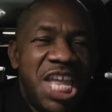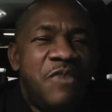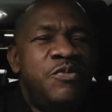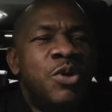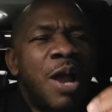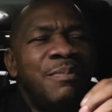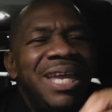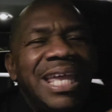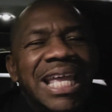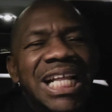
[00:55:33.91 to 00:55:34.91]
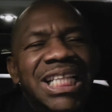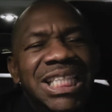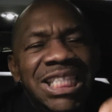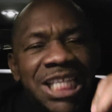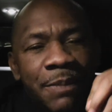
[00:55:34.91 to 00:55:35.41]
if you can be healed
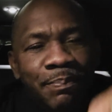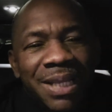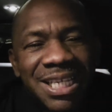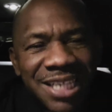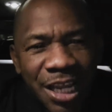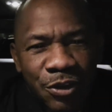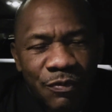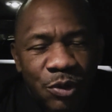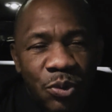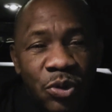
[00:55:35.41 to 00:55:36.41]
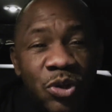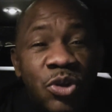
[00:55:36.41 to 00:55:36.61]
deeply inside of you,